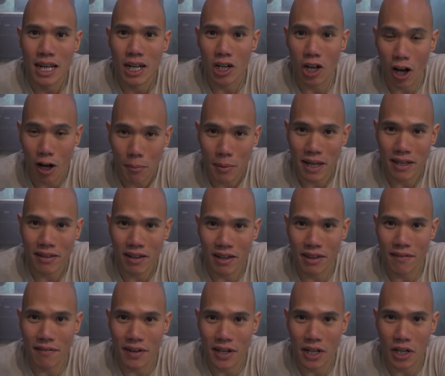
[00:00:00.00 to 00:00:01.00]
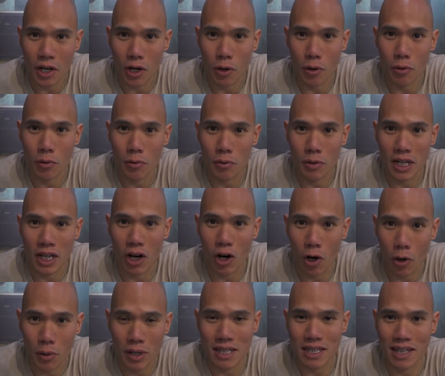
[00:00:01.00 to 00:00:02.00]
Comment on the video, we
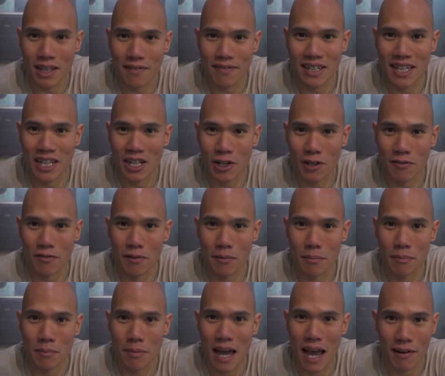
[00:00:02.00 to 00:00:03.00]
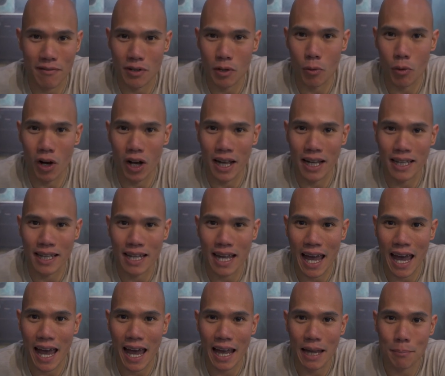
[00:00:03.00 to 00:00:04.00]
always love to hear from everyone
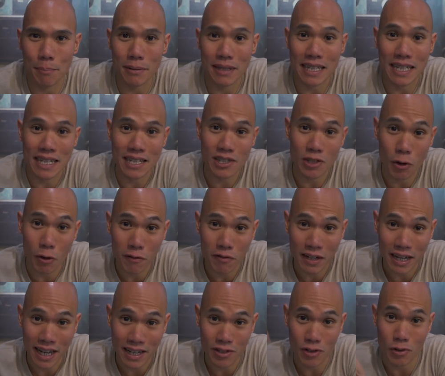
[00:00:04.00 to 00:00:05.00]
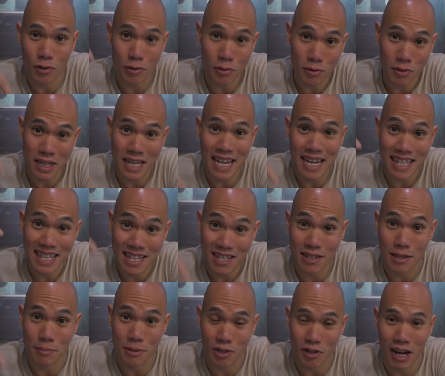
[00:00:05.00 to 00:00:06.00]
and please don't forget to hit the
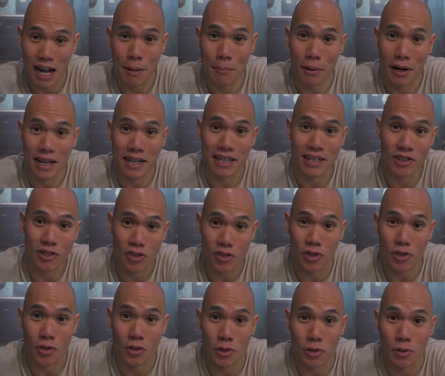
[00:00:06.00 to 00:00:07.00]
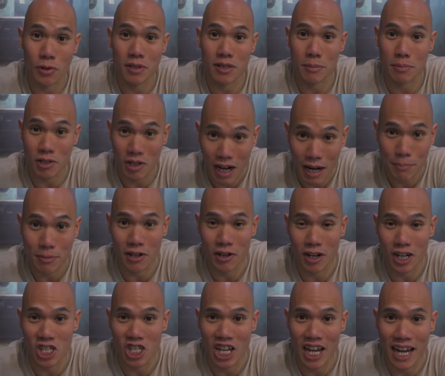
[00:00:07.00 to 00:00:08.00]
subscribe button to subscribe to
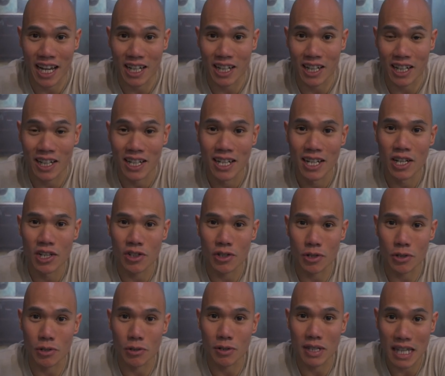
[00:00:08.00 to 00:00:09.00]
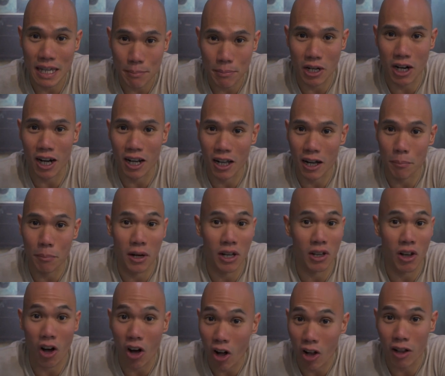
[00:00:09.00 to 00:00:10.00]
our channel to keep caught up on
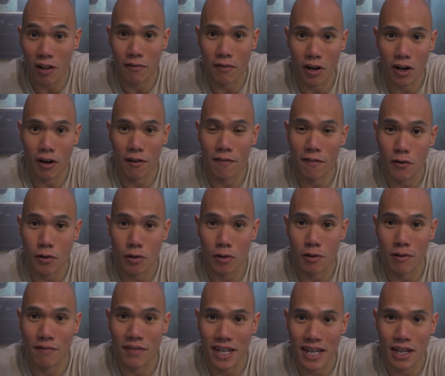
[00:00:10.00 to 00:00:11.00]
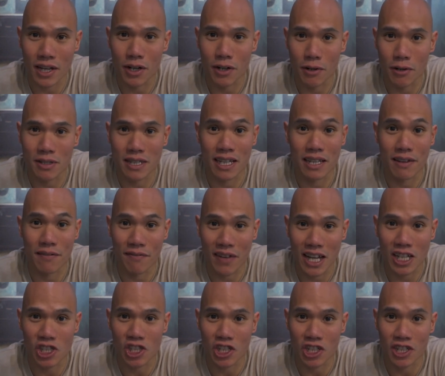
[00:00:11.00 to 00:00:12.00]
all of our food videos and
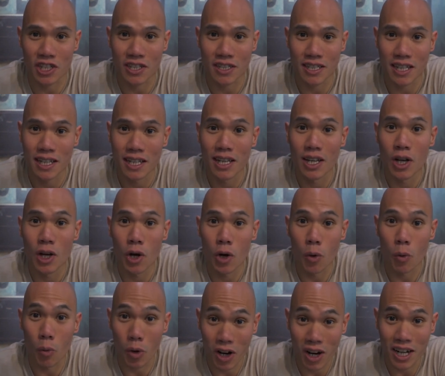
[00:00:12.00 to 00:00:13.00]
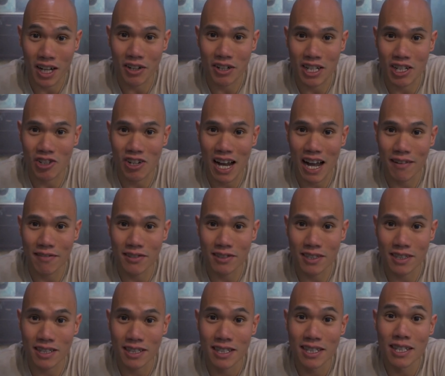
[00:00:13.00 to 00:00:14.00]
adventures. We're Hungry Two
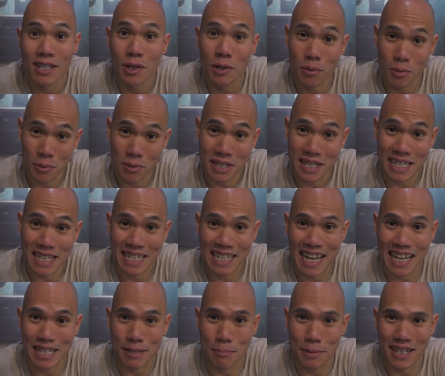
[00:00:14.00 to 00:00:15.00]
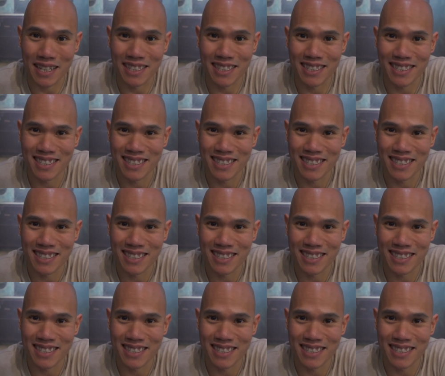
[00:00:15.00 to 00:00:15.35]
Travel, we'll see you next meal.